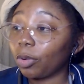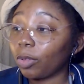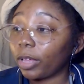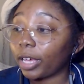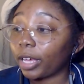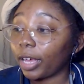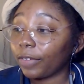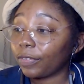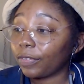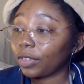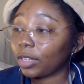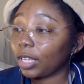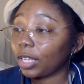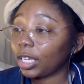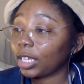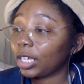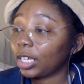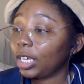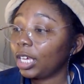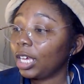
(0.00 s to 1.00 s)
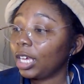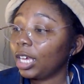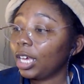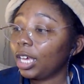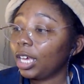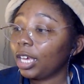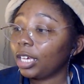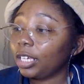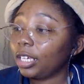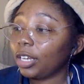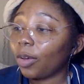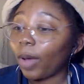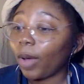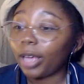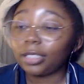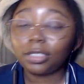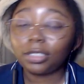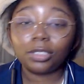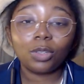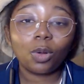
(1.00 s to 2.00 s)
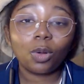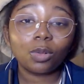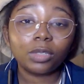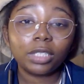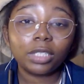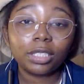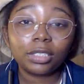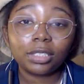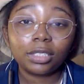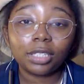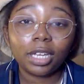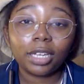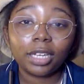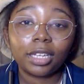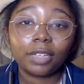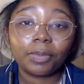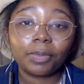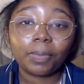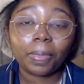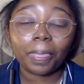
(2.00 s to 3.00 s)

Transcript: Like, I feel like, as the oldest, like,